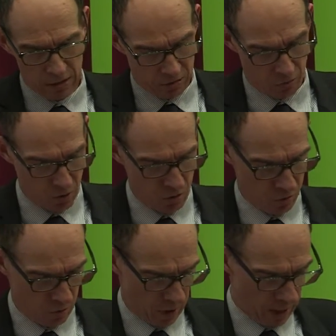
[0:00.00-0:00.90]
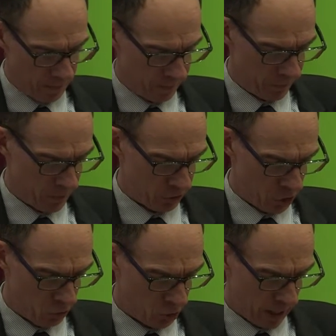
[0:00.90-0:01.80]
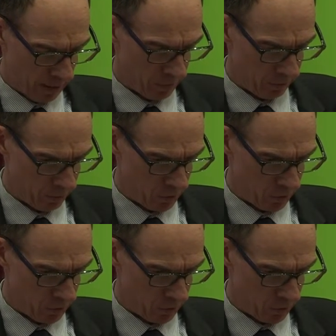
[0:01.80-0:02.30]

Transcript: through the